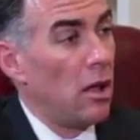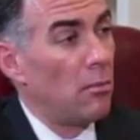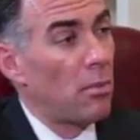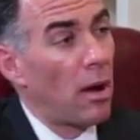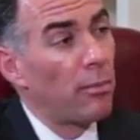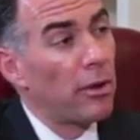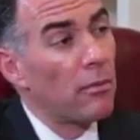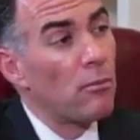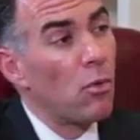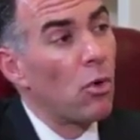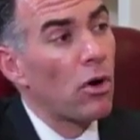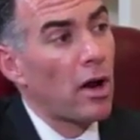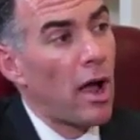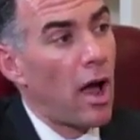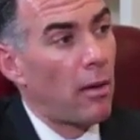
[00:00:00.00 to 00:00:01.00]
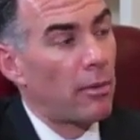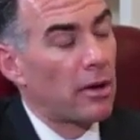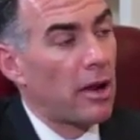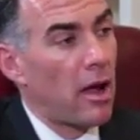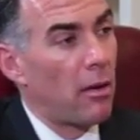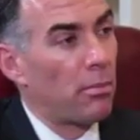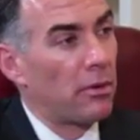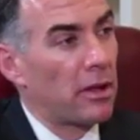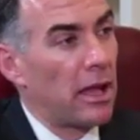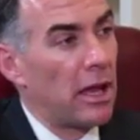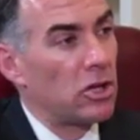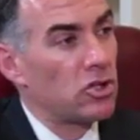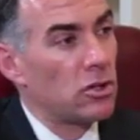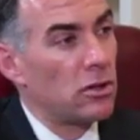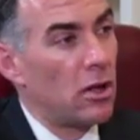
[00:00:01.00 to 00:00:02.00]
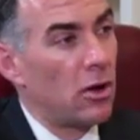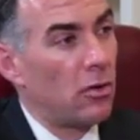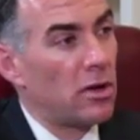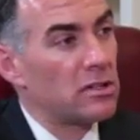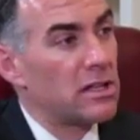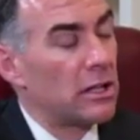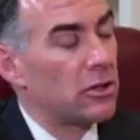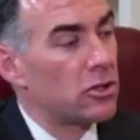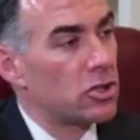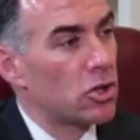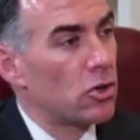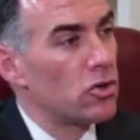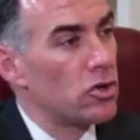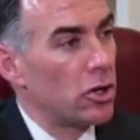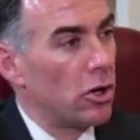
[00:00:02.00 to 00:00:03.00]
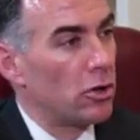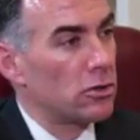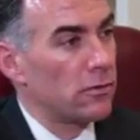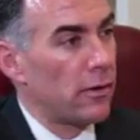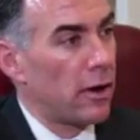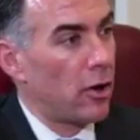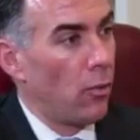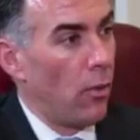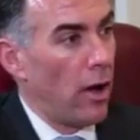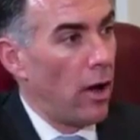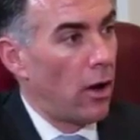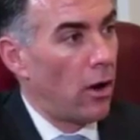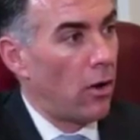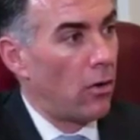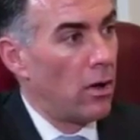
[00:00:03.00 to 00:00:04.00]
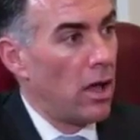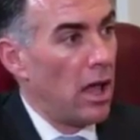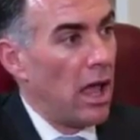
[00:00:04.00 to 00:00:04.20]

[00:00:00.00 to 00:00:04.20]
Probably a more common complication, though, is that the surgery goes very well